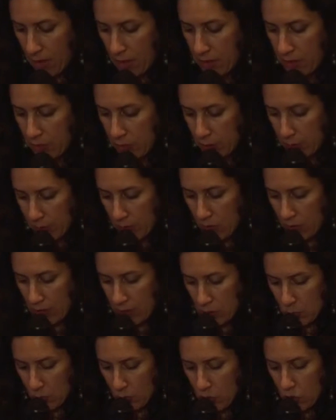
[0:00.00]
A Human
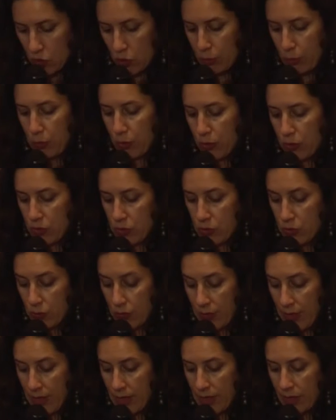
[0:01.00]
Rights Watch report
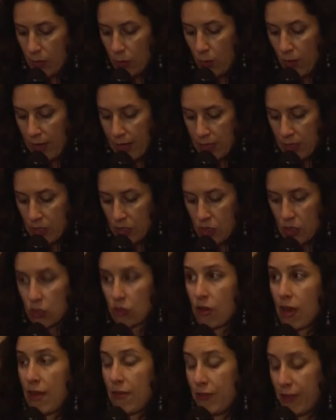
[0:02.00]
surveying a wider
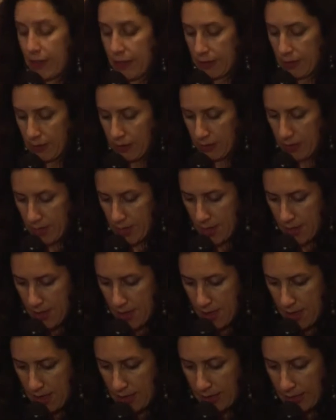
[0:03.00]
geographical
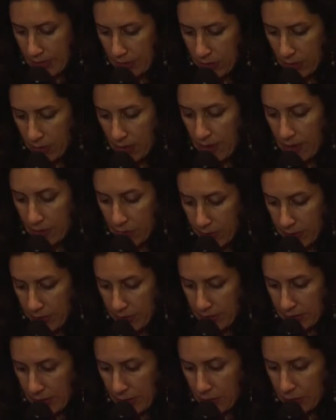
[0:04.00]

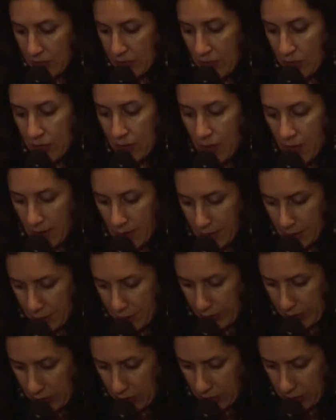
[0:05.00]
area gives even higher
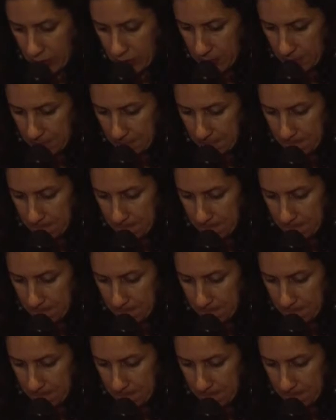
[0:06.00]
figures.